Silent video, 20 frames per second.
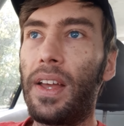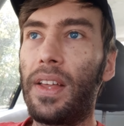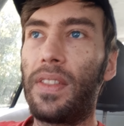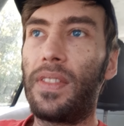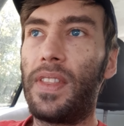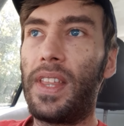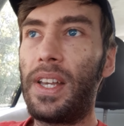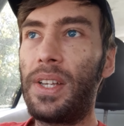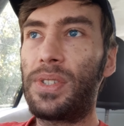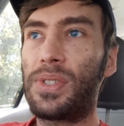
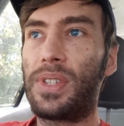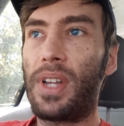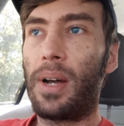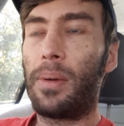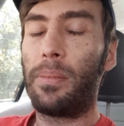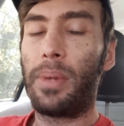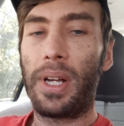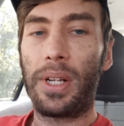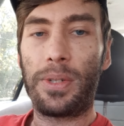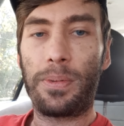This
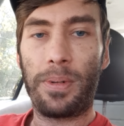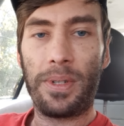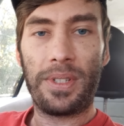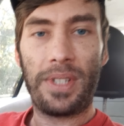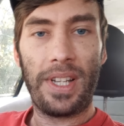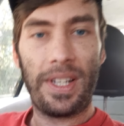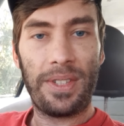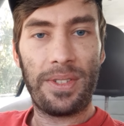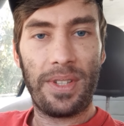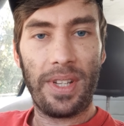dumb bitch
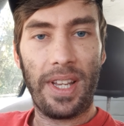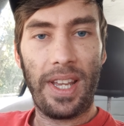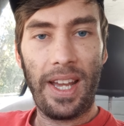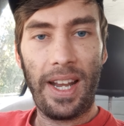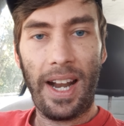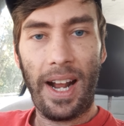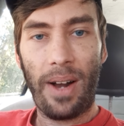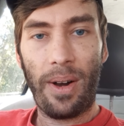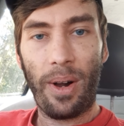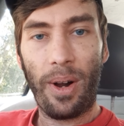proceeds to get
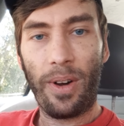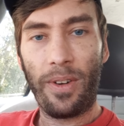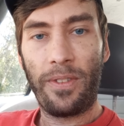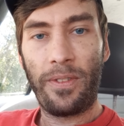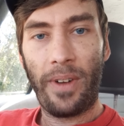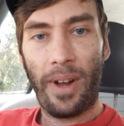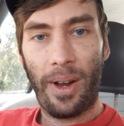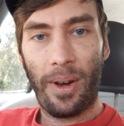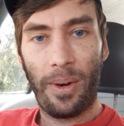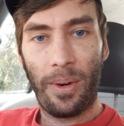out her
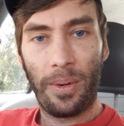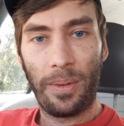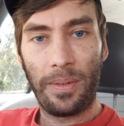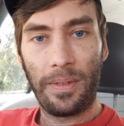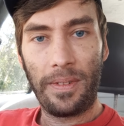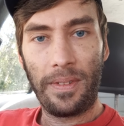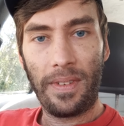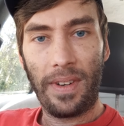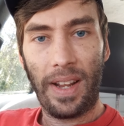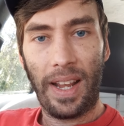phone
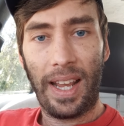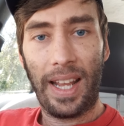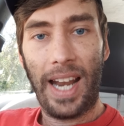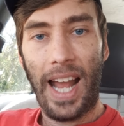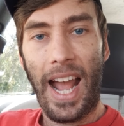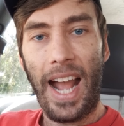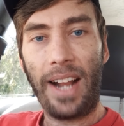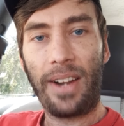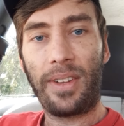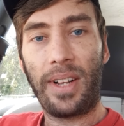and
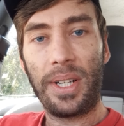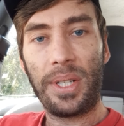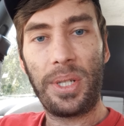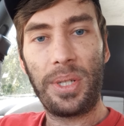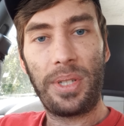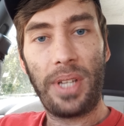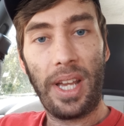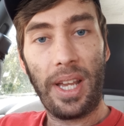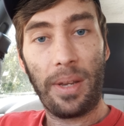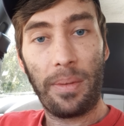act like
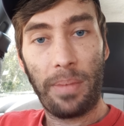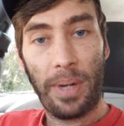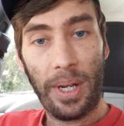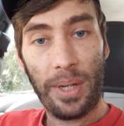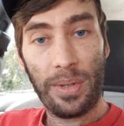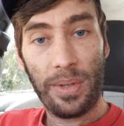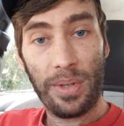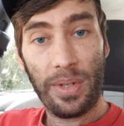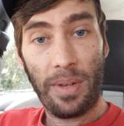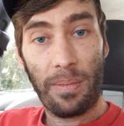she's taking
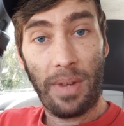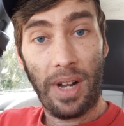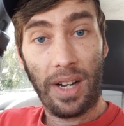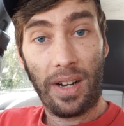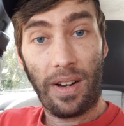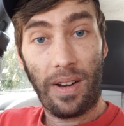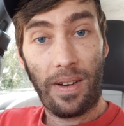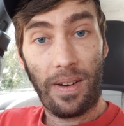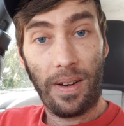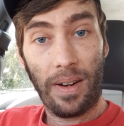pictures of my
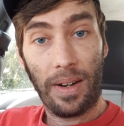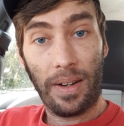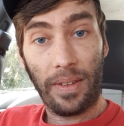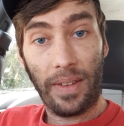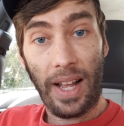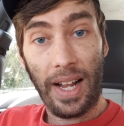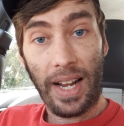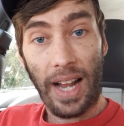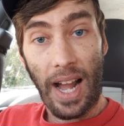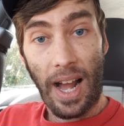car,
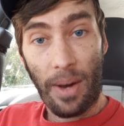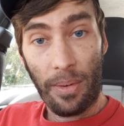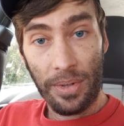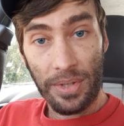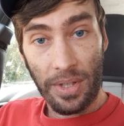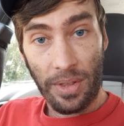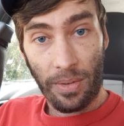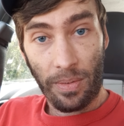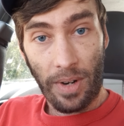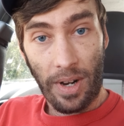like I was
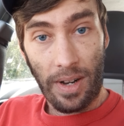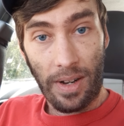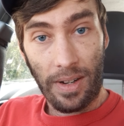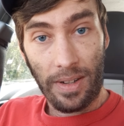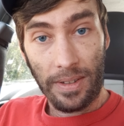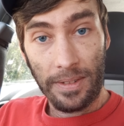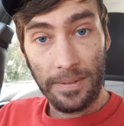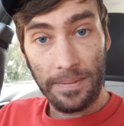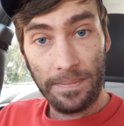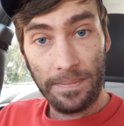in the wrong.